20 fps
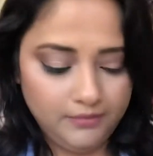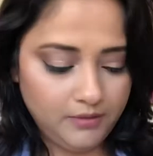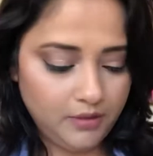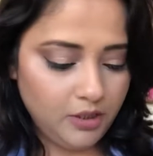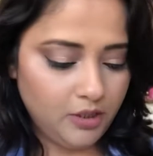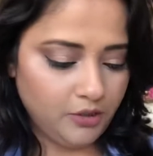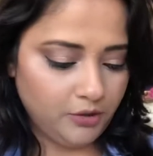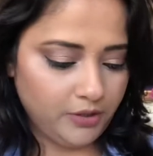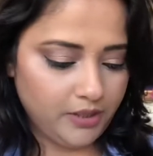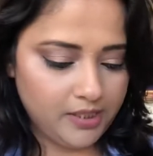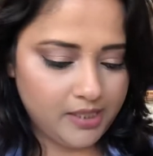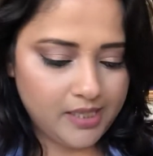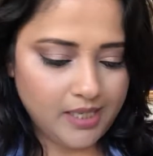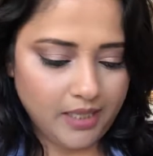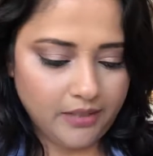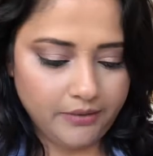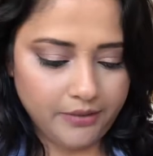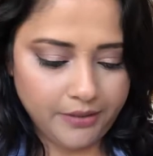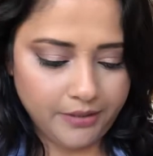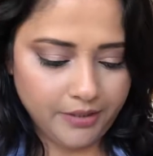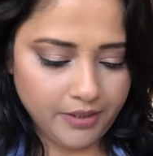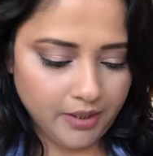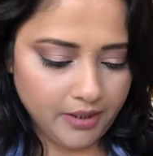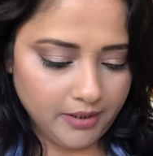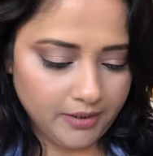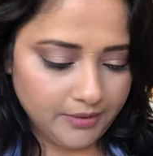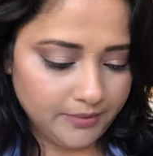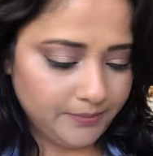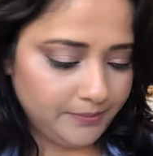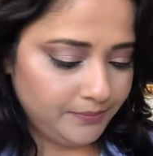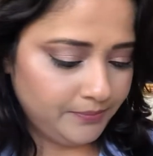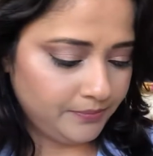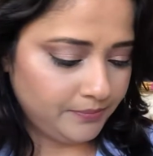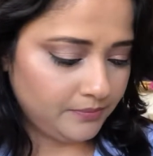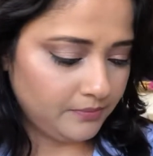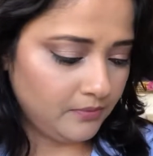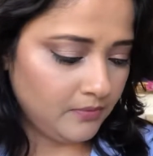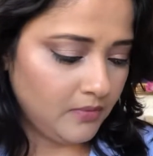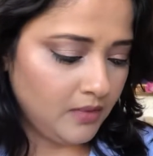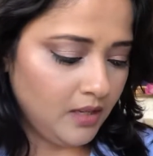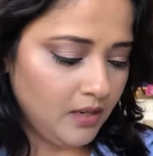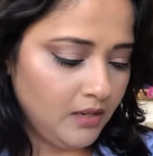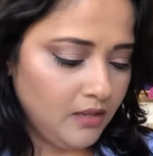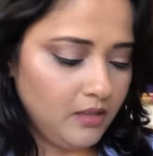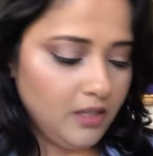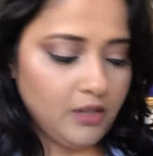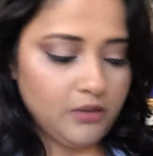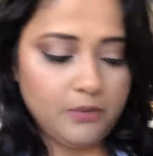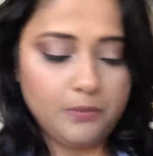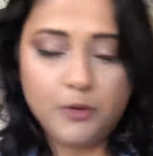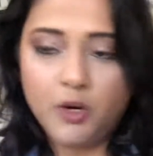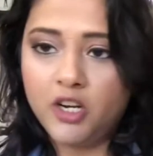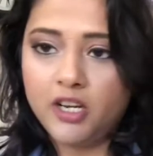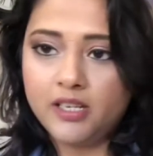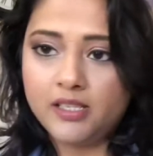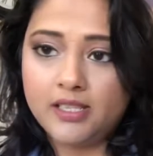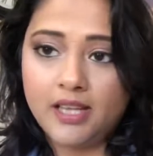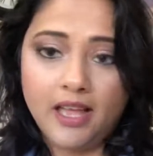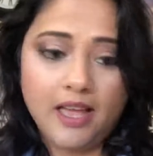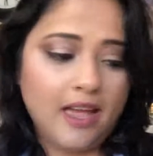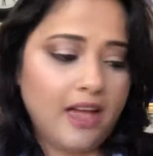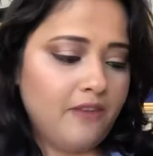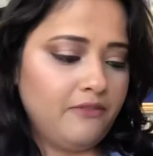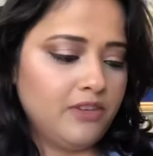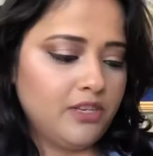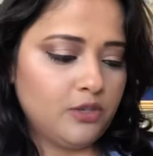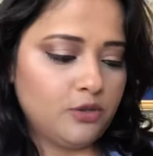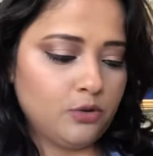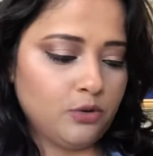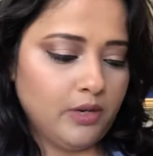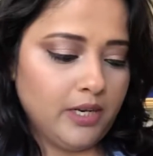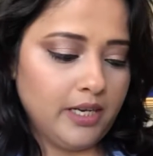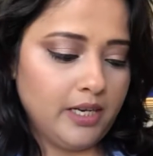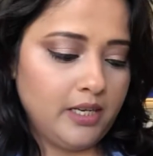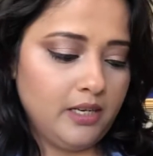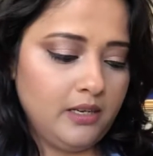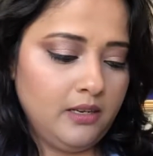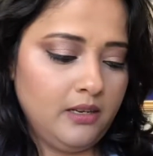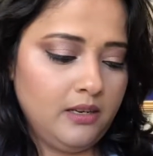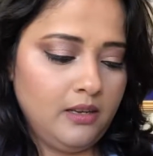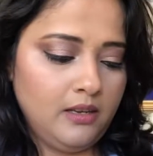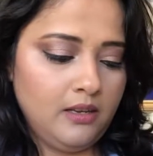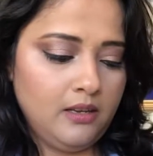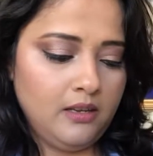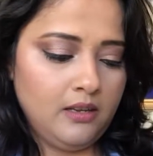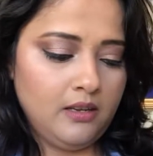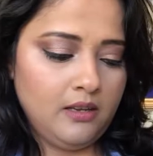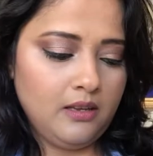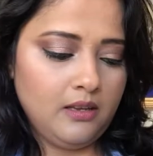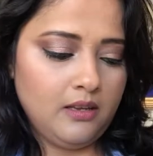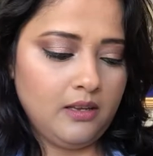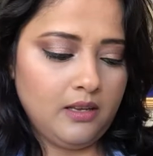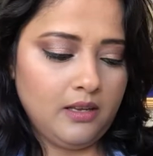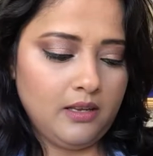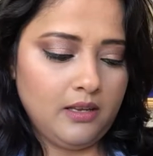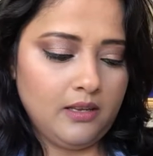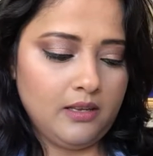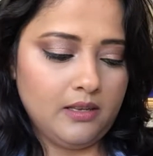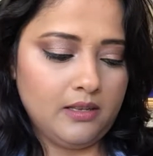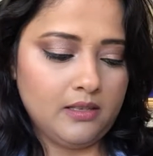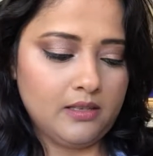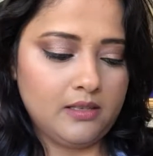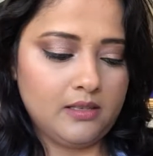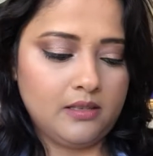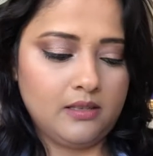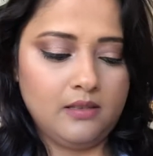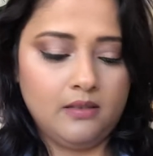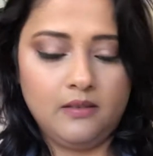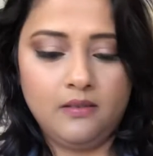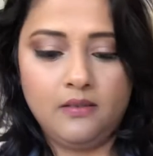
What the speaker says: you know, the standard color. Now the products I haven't tried is